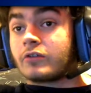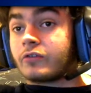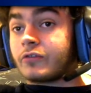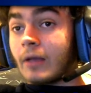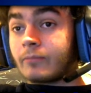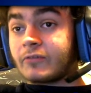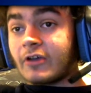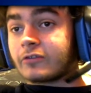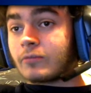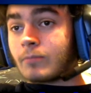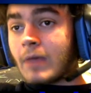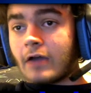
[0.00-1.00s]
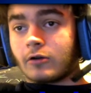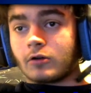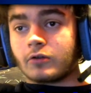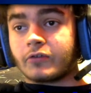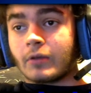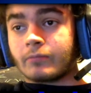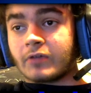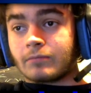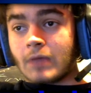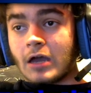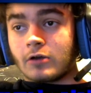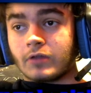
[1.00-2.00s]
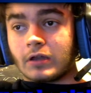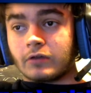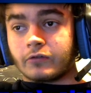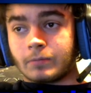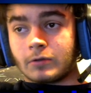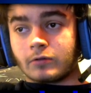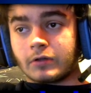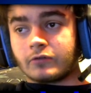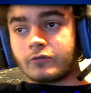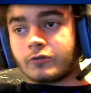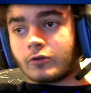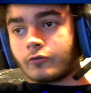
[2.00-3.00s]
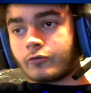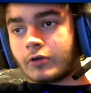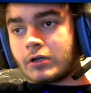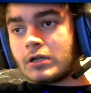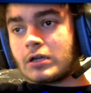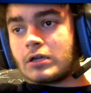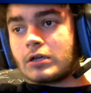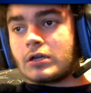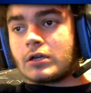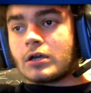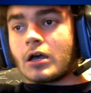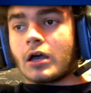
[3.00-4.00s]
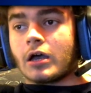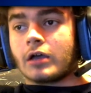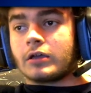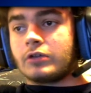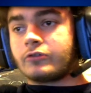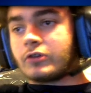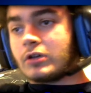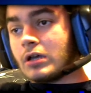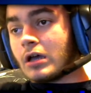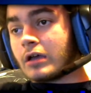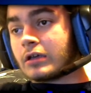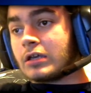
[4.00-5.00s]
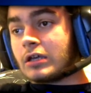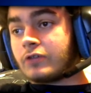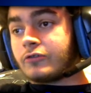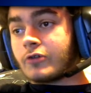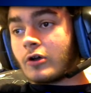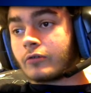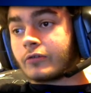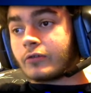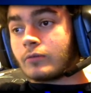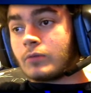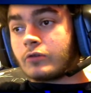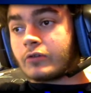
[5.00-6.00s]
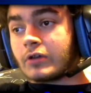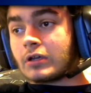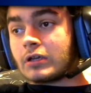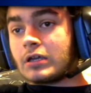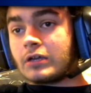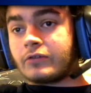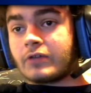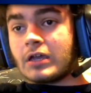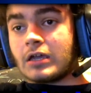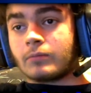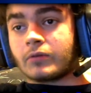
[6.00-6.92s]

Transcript: Subject matter that is appealing to children, e.g. kids jokes, music, kids games,